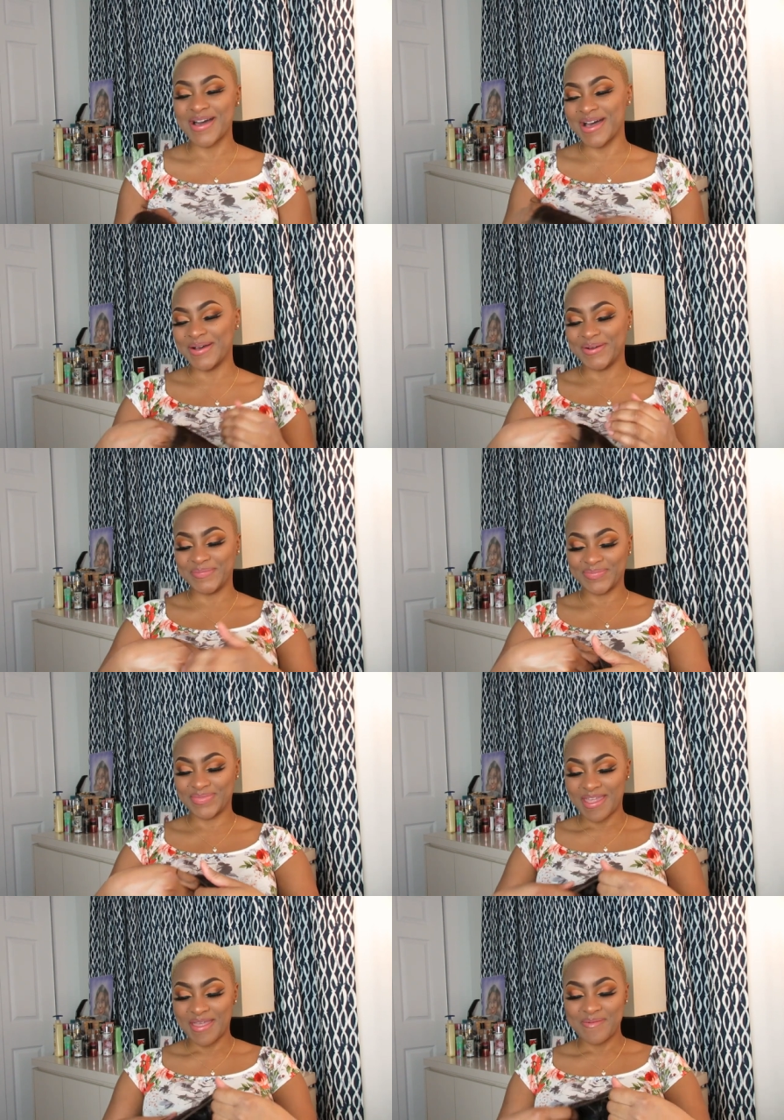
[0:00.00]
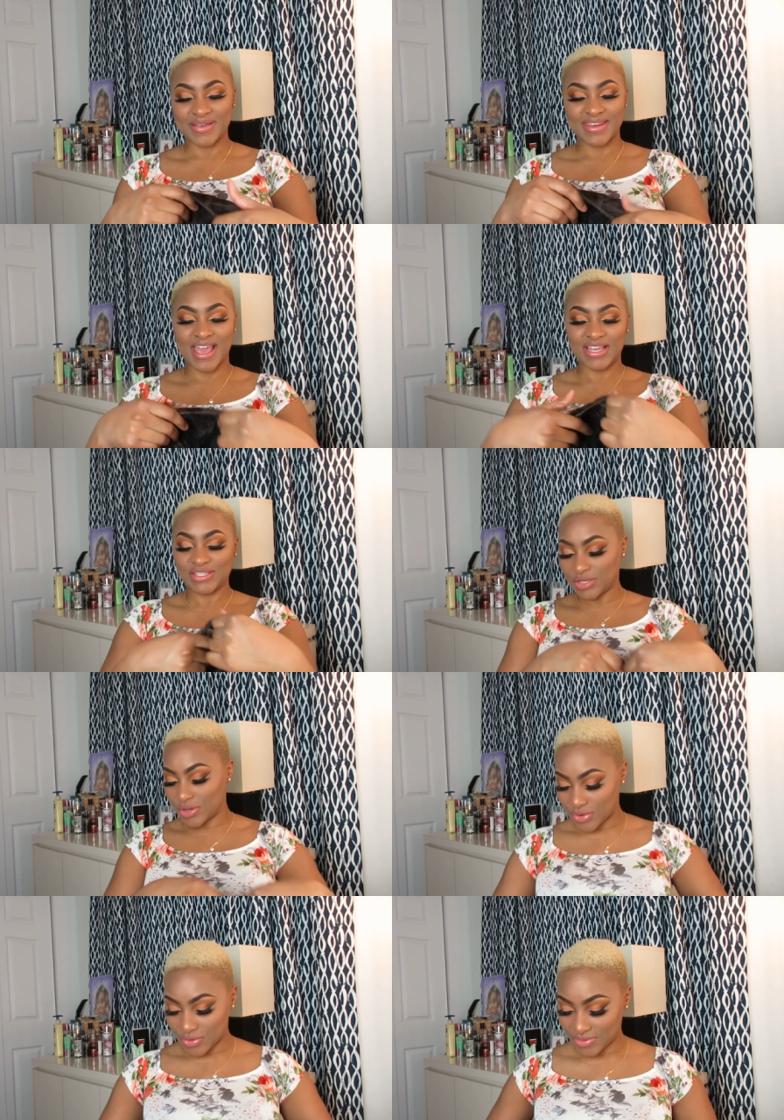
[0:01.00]
um, but yeah
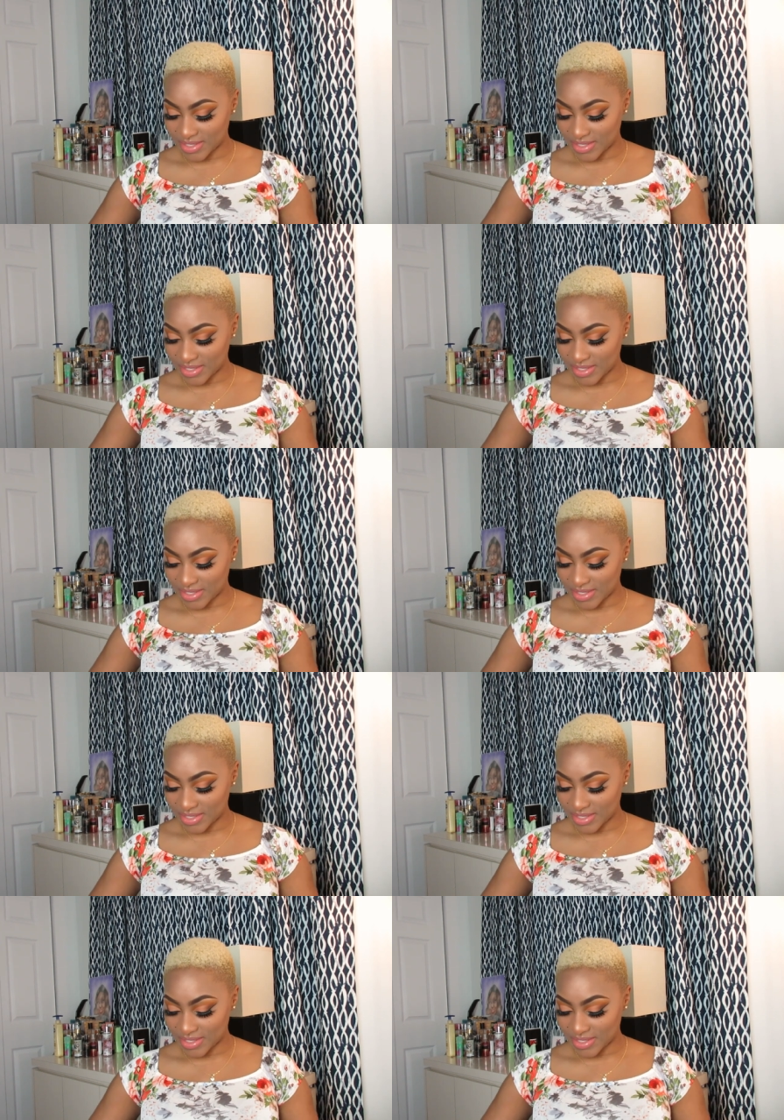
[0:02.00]
so